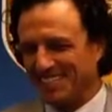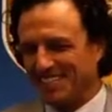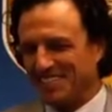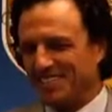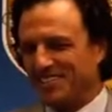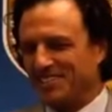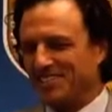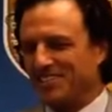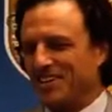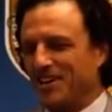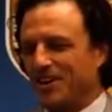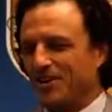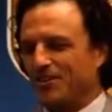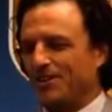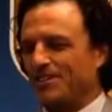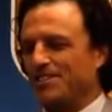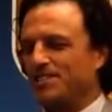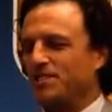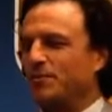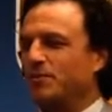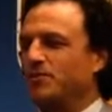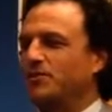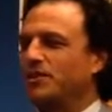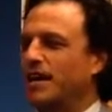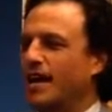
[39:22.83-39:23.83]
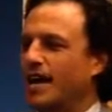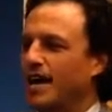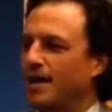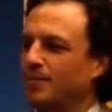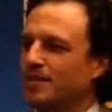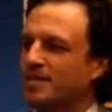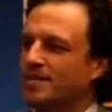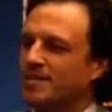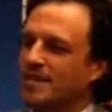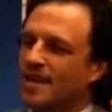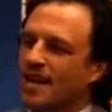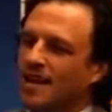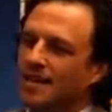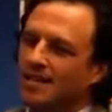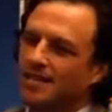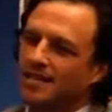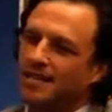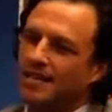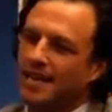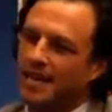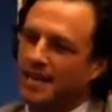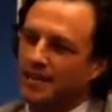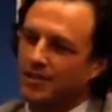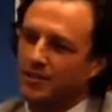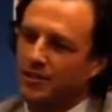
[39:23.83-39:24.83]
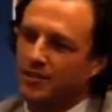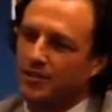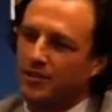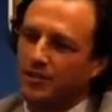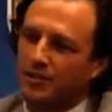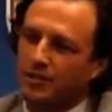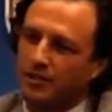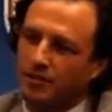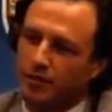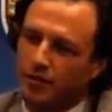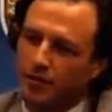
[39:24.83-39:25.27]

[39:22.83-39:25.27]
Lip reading: So it's the most common solid cancer